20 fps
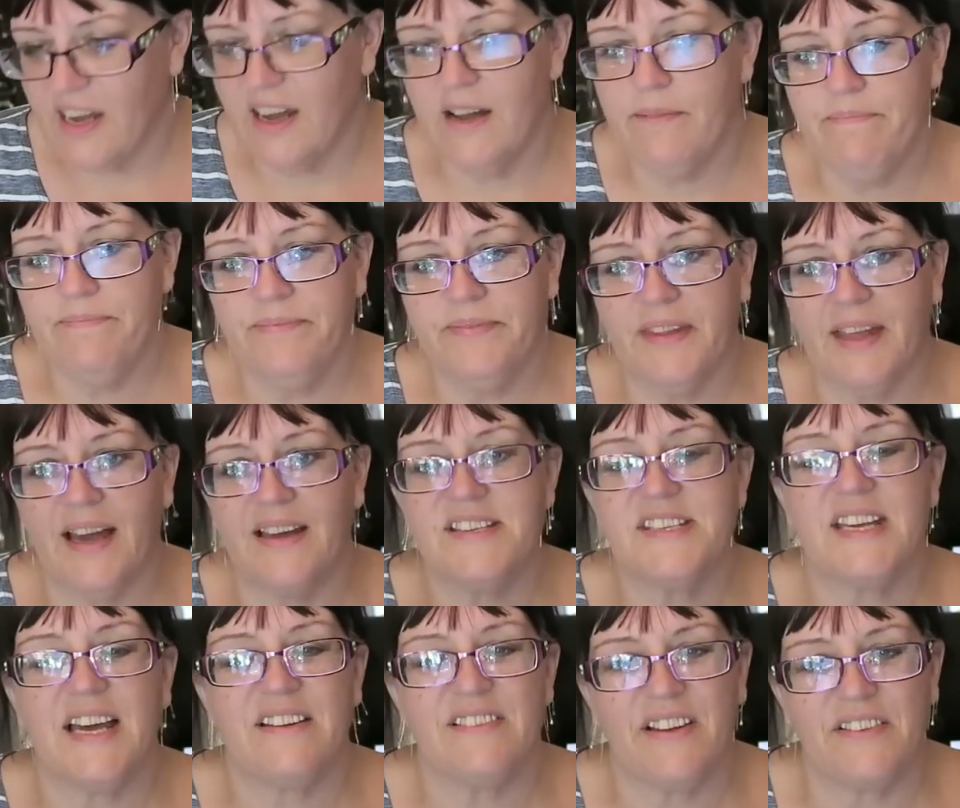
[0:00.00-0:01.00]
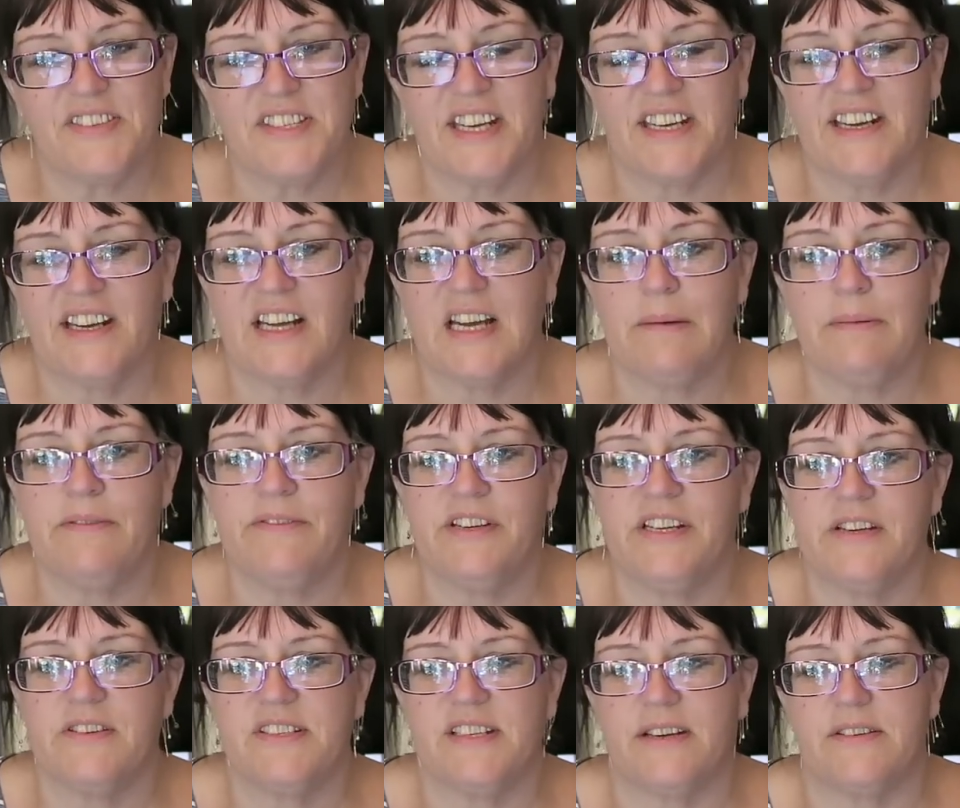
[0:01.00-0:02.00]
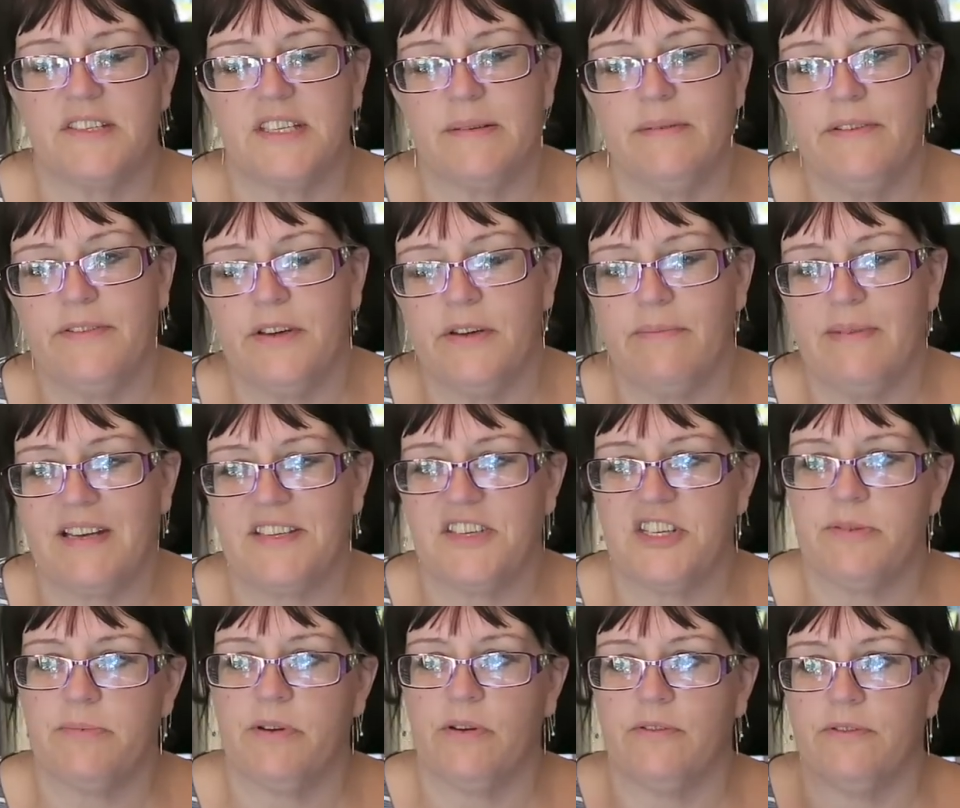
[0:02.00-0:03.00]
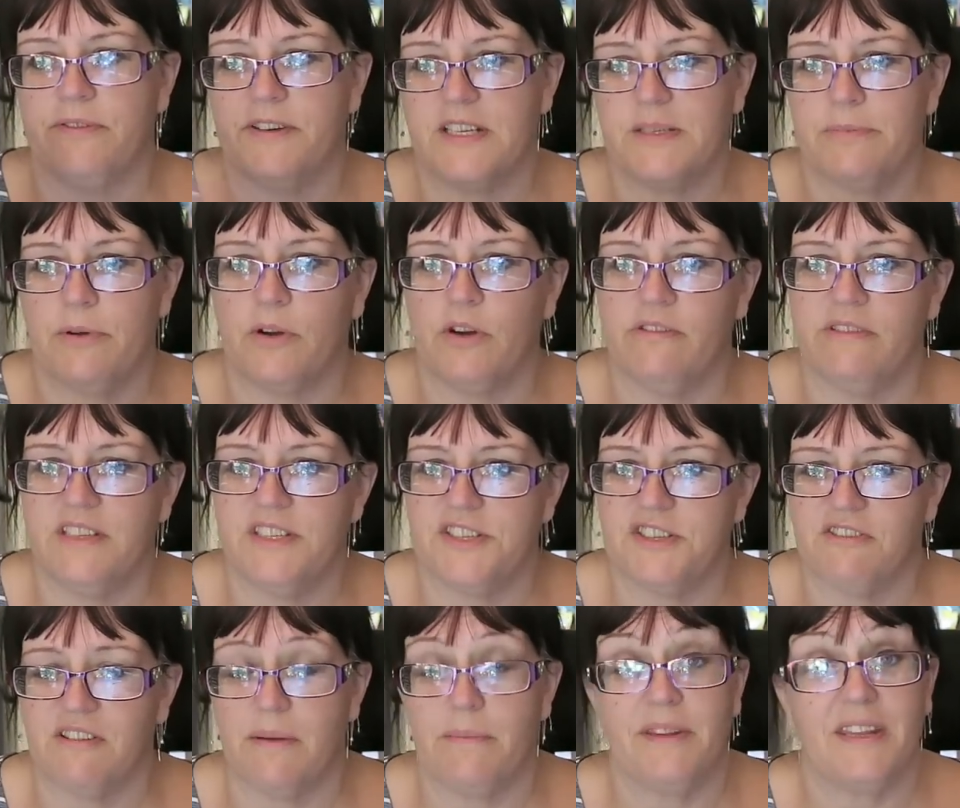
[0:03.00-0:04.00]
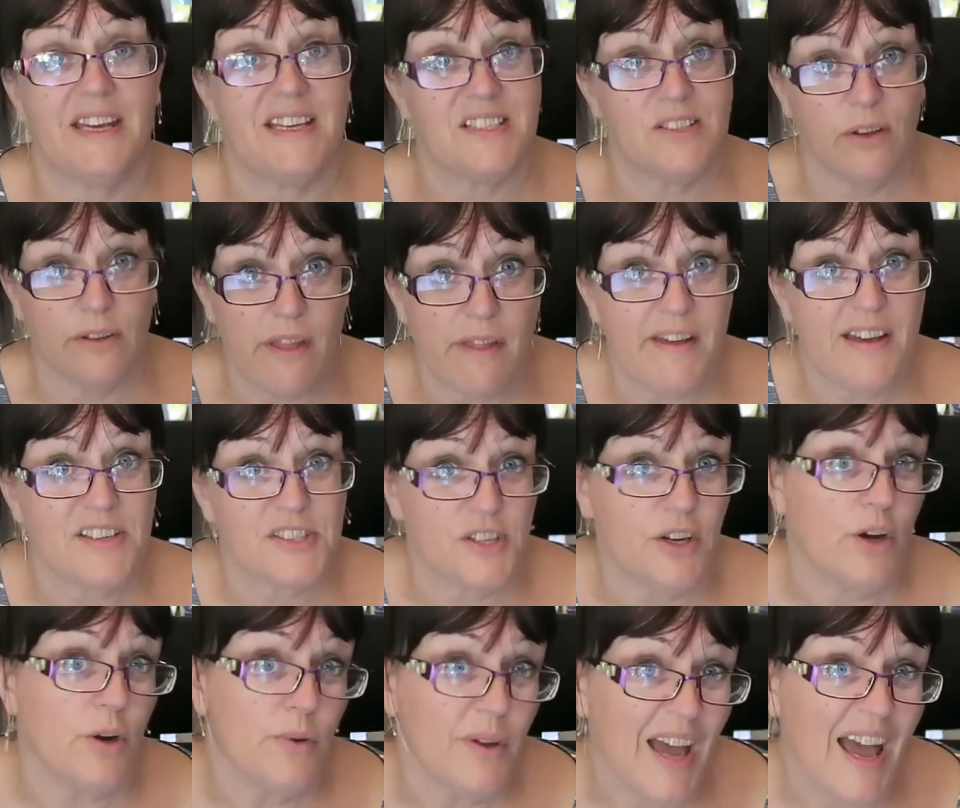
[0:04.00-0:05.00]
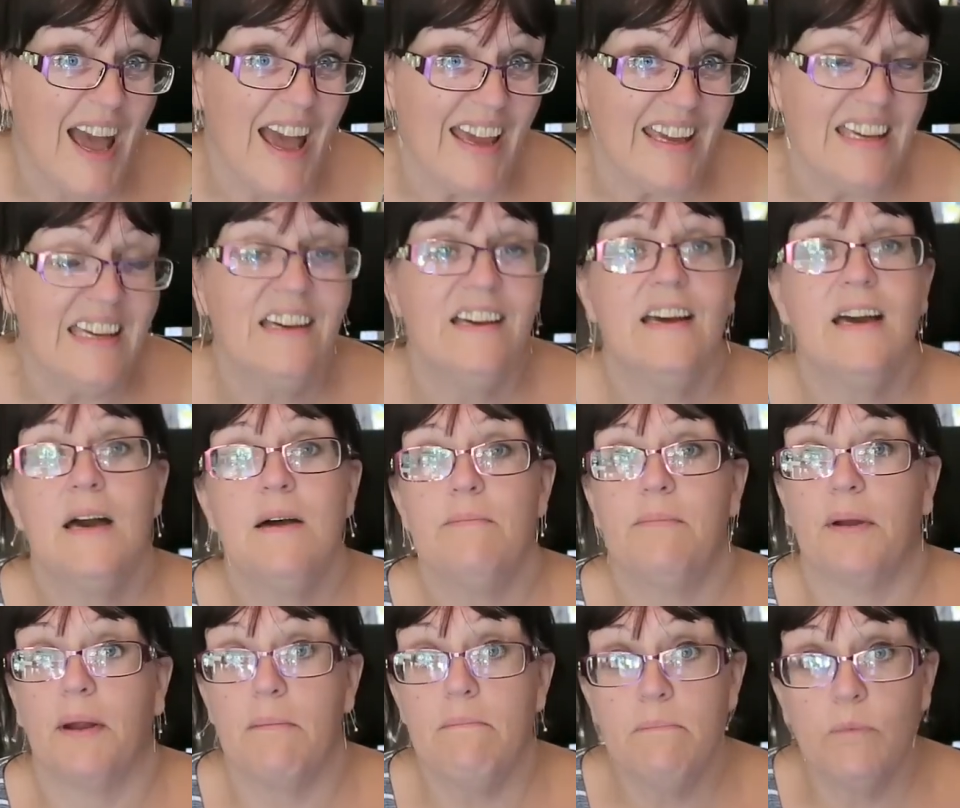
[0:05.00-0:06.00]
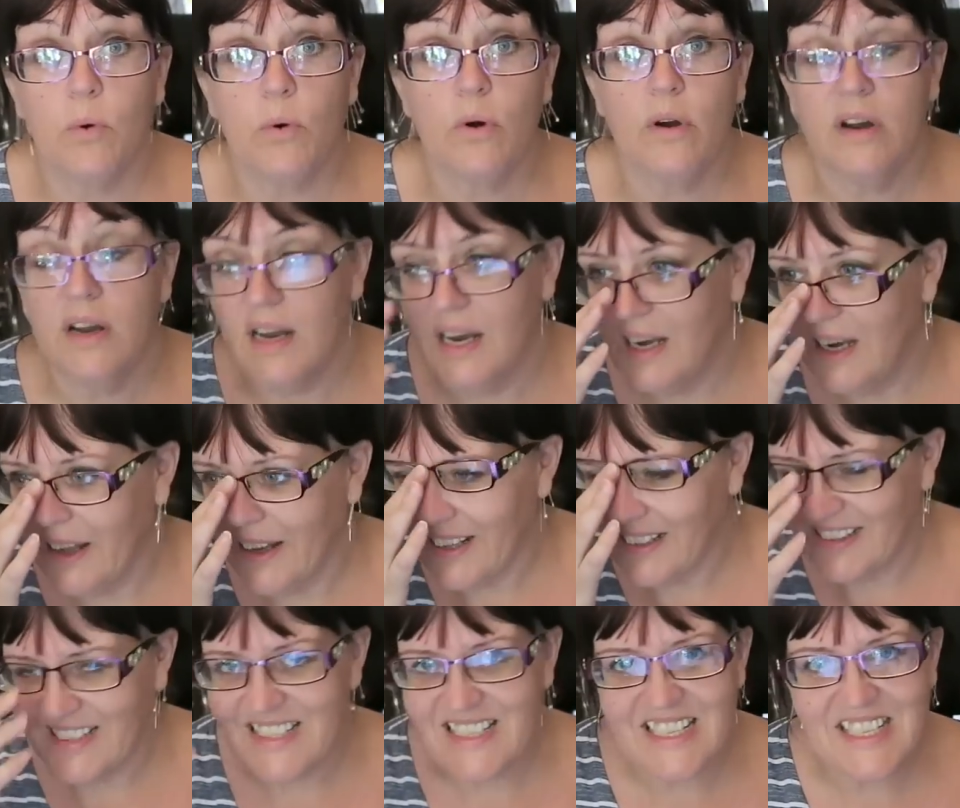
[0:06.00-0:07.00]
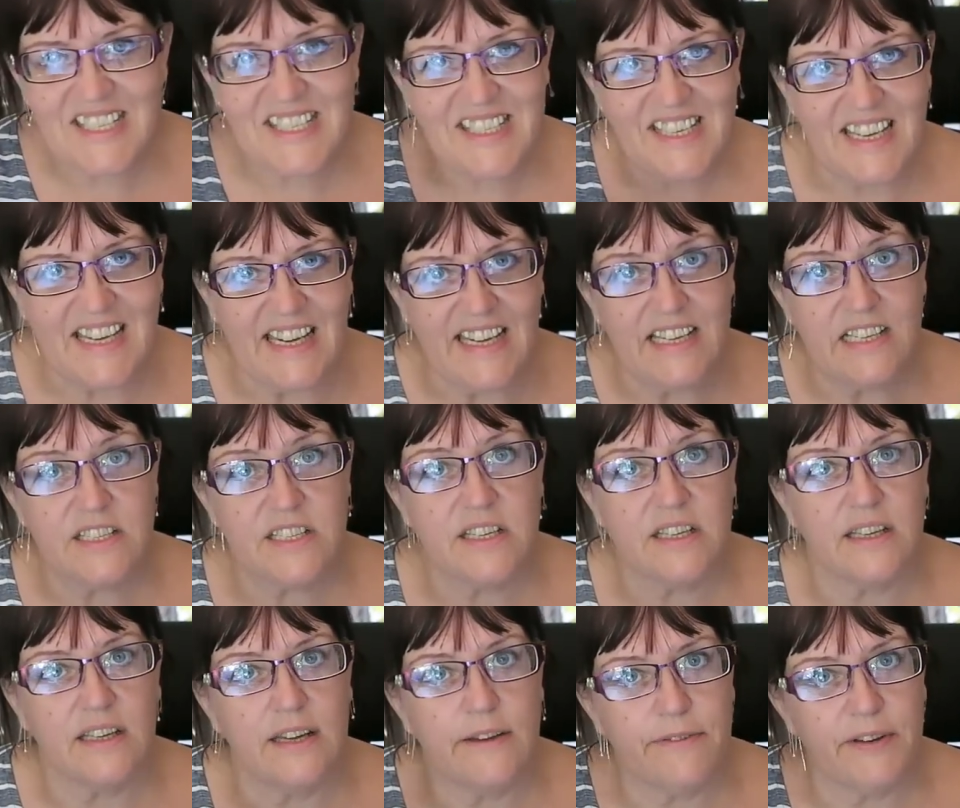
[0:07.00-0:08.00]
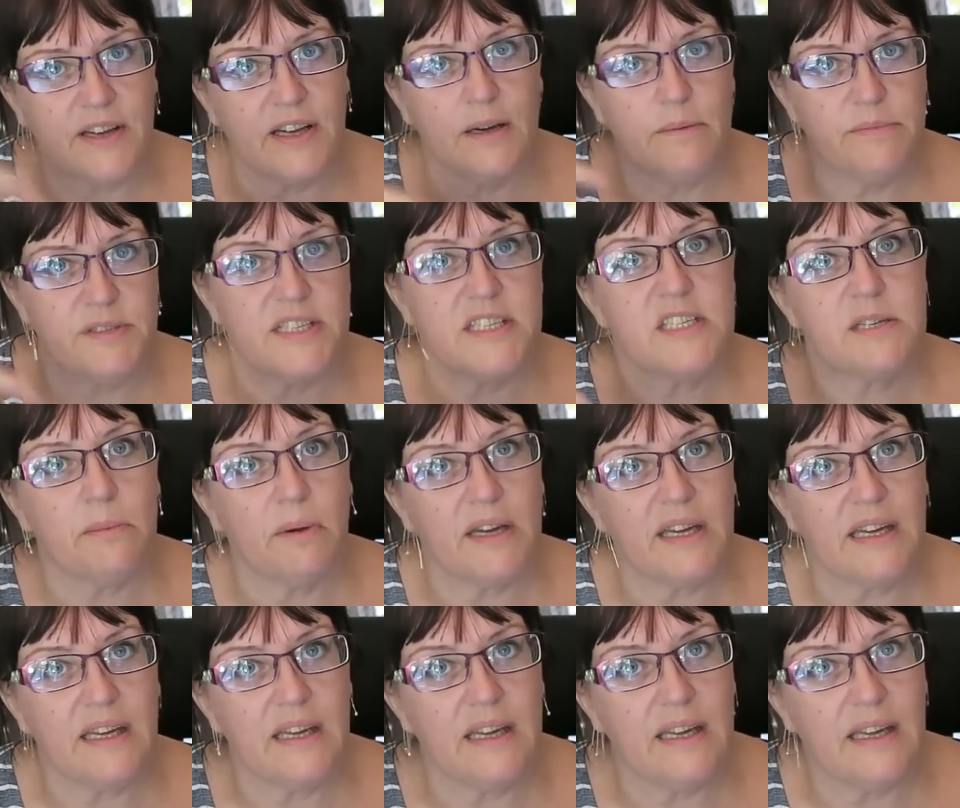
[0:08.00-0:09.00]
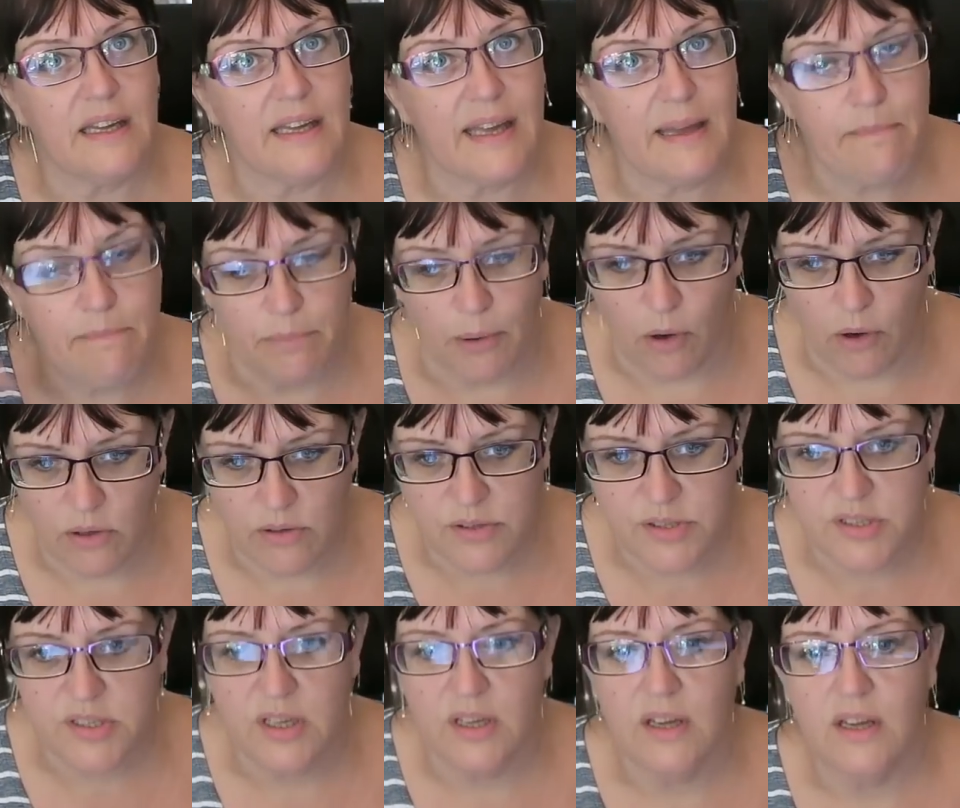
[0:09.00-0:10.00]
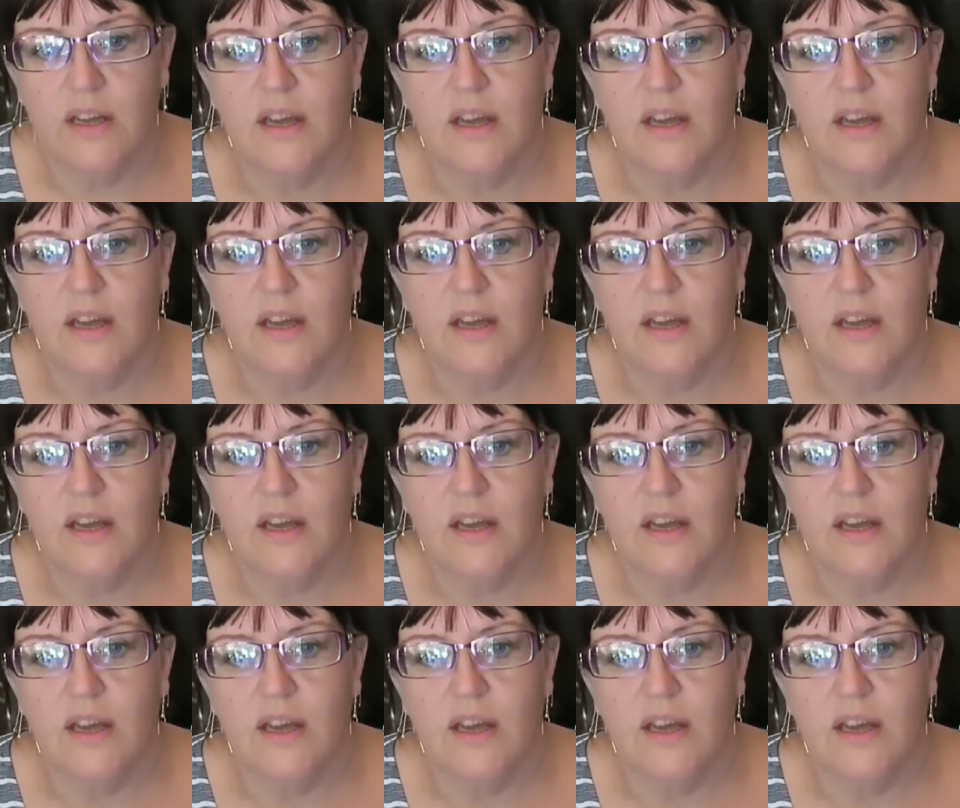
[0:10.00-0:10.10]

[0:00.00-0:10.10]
Um, I've, said in a couple of videos now, some of you message me on Facebook or Instagram, and that is not that that's not okay, but I'm more likely to see it if it comes into my inbox.